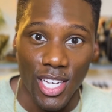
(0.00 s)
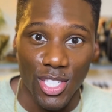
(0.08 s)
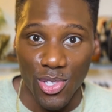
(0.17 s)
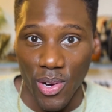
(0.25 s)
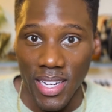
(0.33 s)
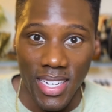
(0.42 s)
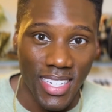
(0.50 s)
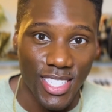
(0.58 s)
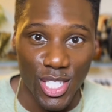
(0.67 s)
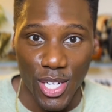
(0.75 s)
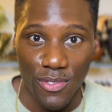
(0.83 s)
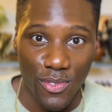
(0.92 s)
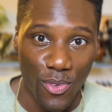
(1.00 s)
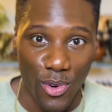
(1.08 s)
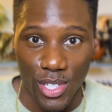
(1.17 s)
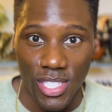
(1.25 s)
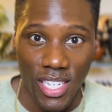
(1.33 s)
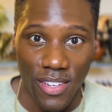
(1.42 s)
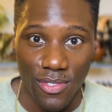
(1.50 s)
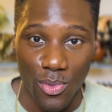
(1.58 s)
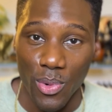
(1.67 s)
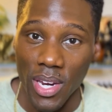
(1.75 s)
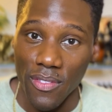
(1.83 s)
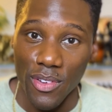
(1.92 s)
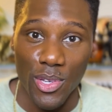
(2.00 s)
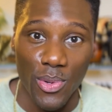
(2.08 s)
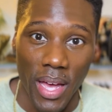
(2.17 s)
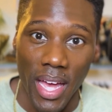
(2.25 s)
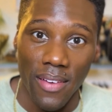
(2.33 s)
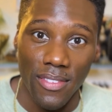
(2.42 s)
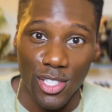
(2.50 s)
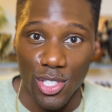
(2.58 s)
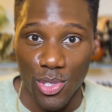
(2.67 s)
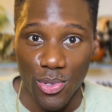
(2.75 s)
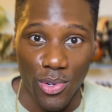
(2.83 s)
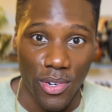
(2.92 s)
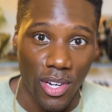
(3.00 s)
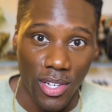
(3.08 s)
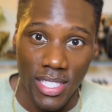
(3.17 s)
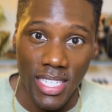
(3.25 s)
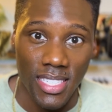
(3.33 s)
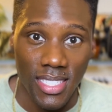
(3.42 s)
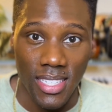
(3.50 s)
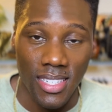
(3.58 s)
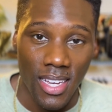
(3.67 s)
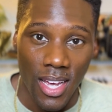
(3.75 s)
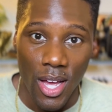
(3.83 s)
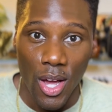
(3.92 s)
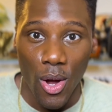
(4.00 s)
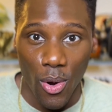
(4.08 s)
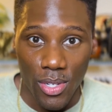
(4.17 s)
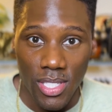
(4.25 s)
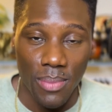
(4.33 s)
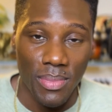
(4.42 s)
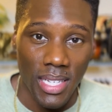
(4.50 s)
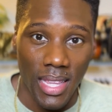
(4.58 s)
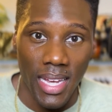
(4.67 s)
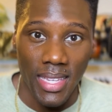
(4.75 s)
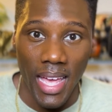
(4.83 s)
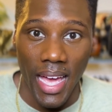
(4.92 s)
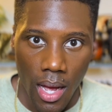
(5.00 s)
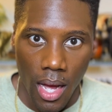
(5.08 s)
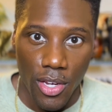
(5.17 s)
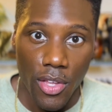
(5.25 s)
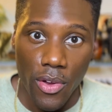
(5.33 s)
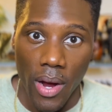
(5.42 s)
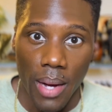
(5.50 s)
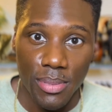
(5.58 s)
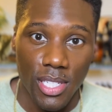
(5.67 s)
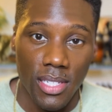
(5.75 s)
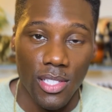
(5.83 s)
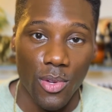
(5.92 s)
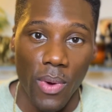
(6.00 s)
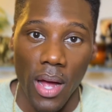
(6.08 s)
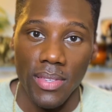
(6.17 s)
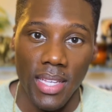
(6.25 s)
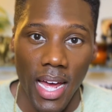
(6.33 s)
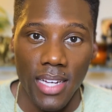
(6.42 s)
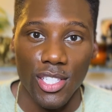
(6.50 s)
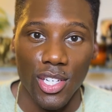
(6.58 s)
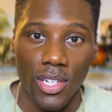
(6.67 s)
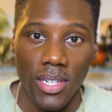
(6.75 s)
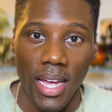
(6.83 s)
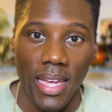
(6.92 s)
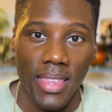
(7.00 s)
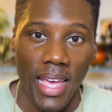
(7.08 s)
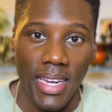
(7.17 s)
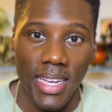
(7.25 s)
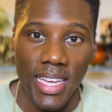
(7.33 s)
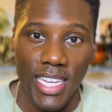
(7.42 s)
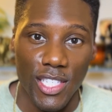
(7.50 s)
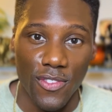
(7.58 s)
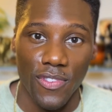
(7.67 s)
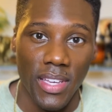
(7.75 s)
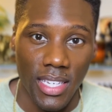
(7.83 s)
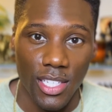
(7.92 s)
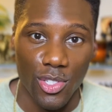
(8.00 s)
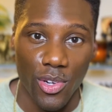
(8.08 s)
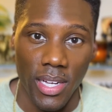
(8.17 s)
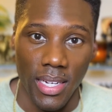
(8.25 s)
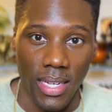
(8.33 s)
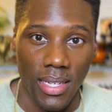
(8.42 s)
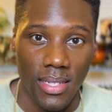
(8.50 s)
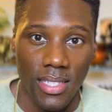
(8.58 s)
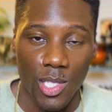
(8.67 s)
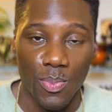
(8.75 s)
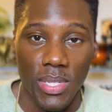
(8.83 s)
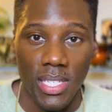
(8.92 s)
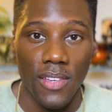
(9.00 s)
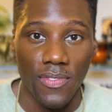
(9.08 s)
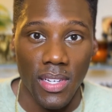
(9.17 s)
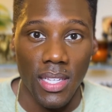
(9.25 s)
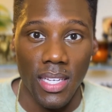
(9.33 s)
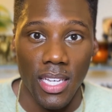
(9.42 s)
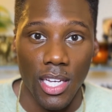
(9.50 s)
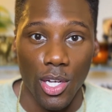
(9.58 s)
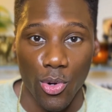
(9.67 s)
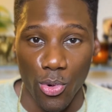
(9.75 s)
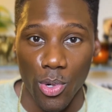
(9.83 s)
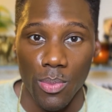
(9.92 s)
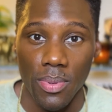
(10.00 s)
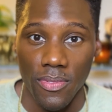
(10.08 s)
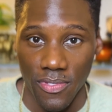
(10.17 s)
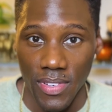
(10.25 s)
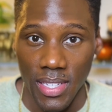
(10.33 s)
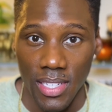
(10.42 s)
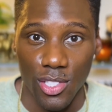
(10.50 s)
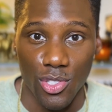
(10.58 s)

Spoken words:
trading a shift for a shift whenever you have a shoot or an audition or something like that. Another option is the route that I took, and that is fitness training, specifically group fitness